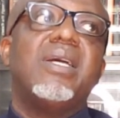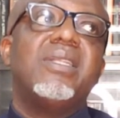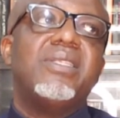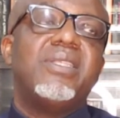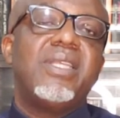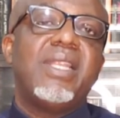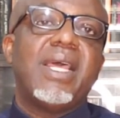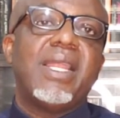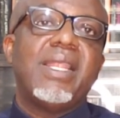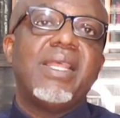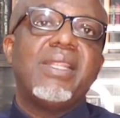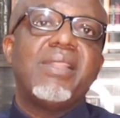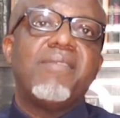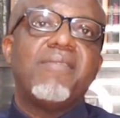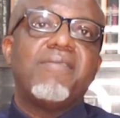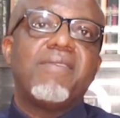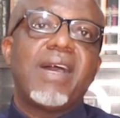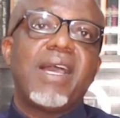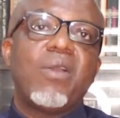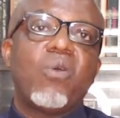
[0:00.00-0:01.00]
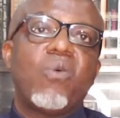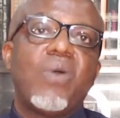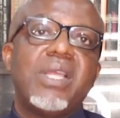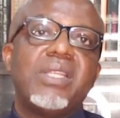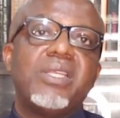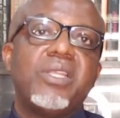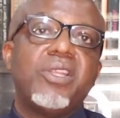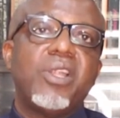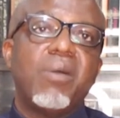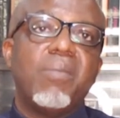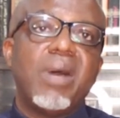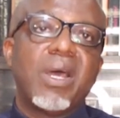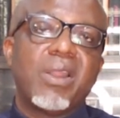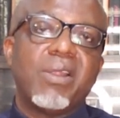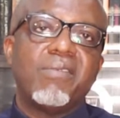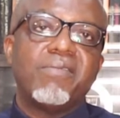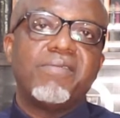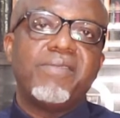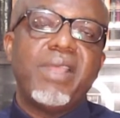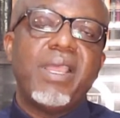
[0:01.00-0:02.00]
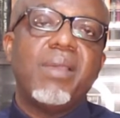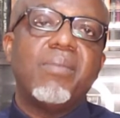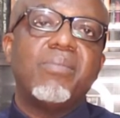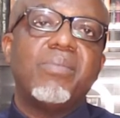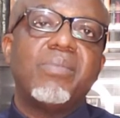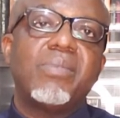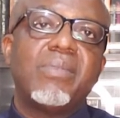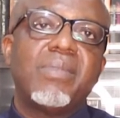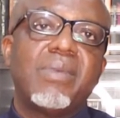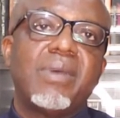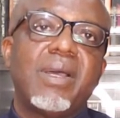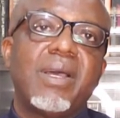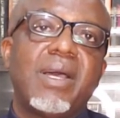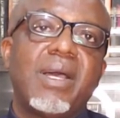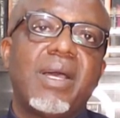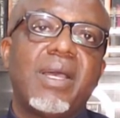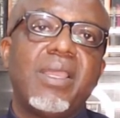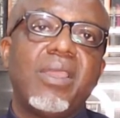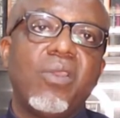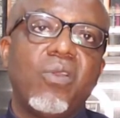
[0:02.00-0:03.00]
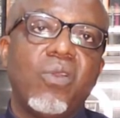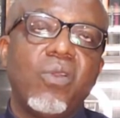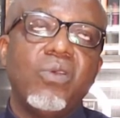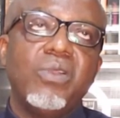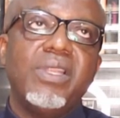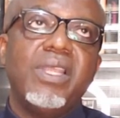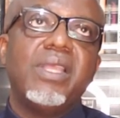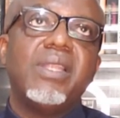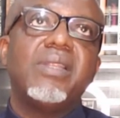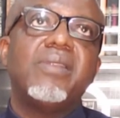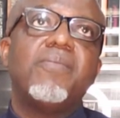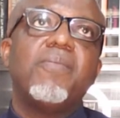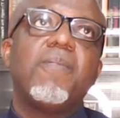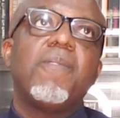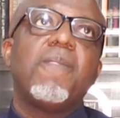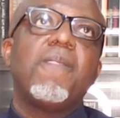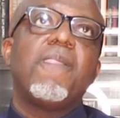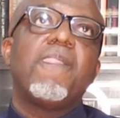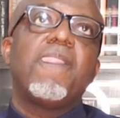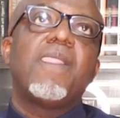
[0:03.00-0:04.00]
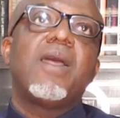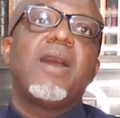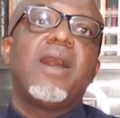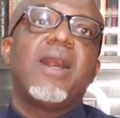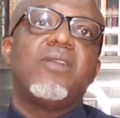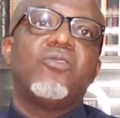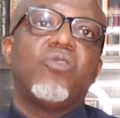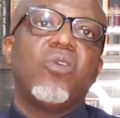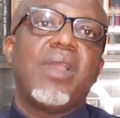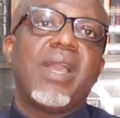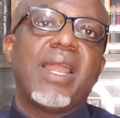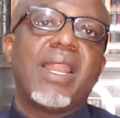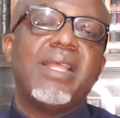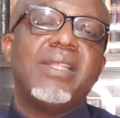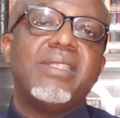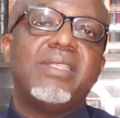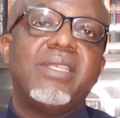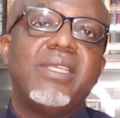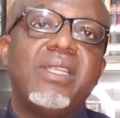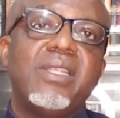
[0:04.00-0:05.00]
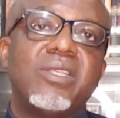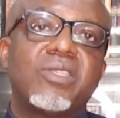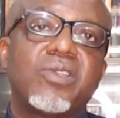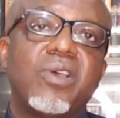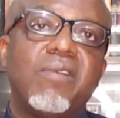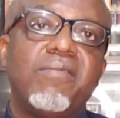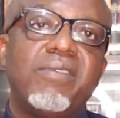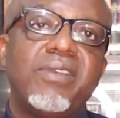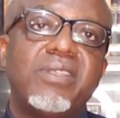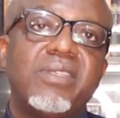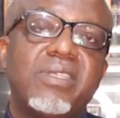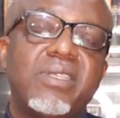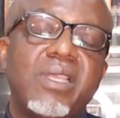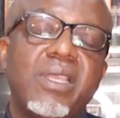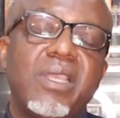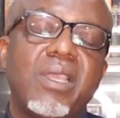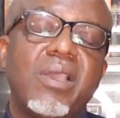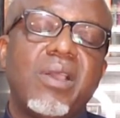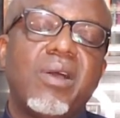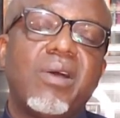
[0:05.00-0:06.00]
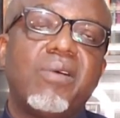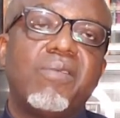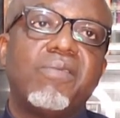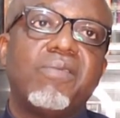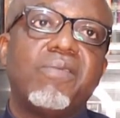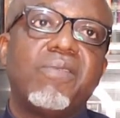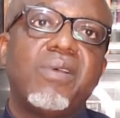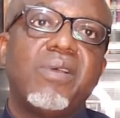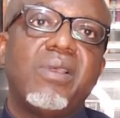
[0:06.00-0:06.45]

did identify quite a number of them, including to guarantee the solvency of